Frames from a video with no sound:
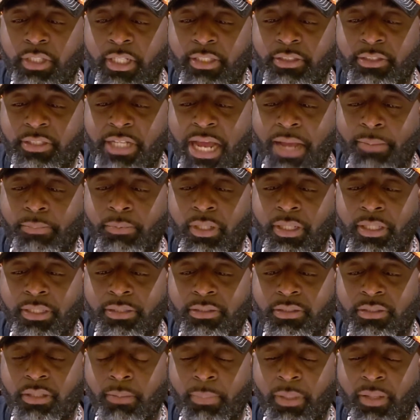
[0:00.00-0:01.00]
chapter,
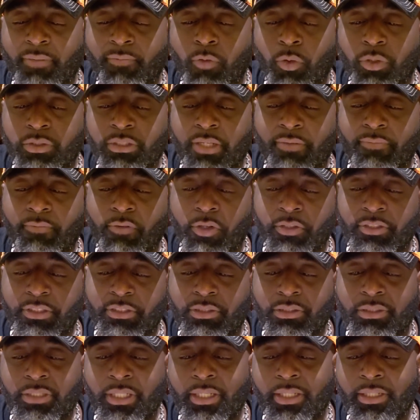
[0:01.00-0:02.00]
14
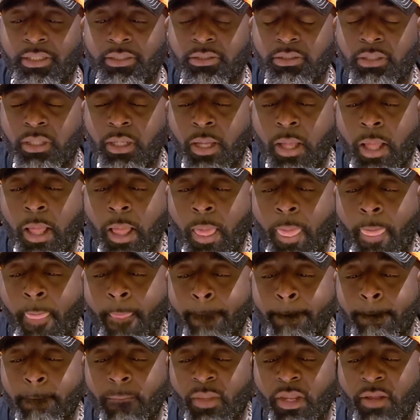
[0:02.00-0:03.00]
verses says,
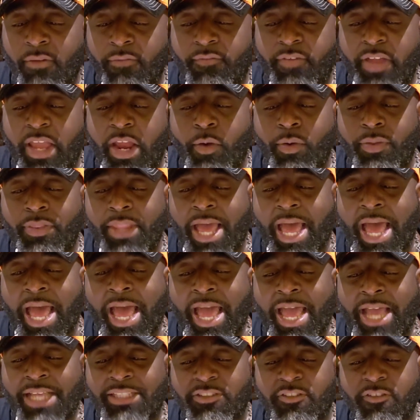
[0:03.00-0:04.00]
fair in the
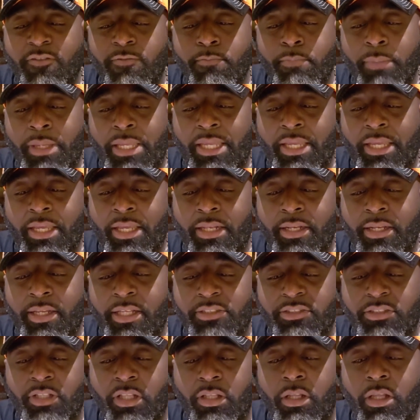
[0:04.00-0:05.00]
eyes of men
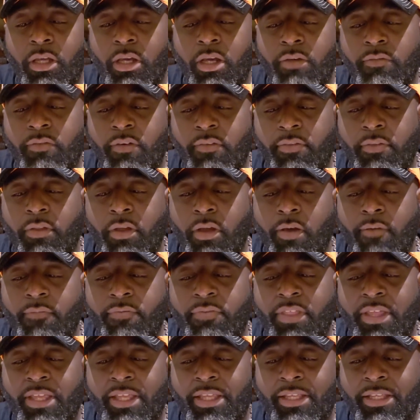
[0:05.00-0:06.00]
is the love
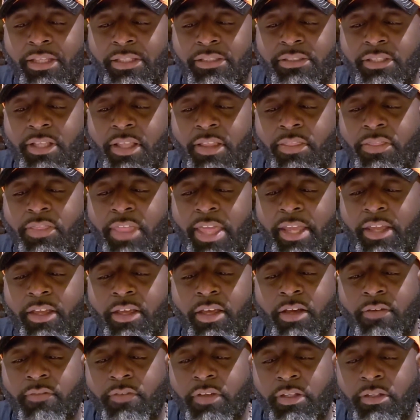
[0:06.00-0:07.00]
of things they
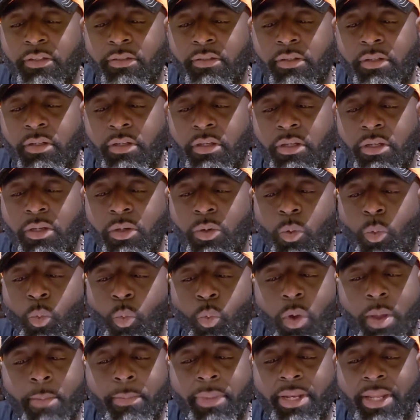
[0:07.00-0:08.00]
covet,
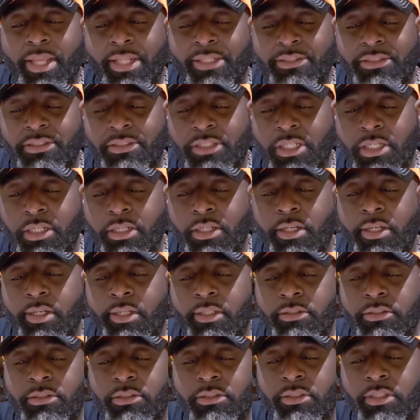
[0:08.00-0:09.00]
women and
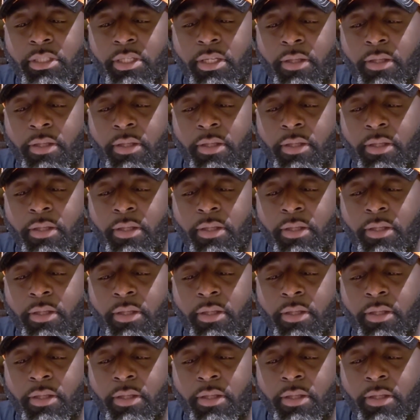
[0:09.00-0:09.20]
sons,